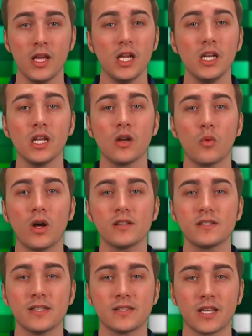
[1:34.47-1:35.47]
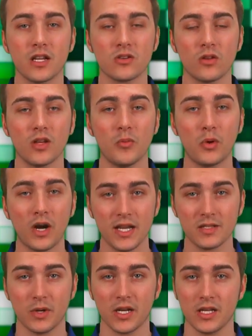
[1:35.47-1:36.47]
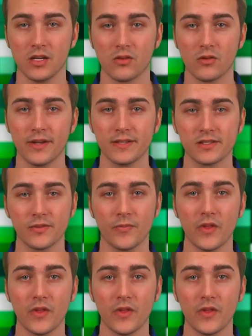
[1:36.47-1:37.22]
Indian Wells has scheduled a prize money increase.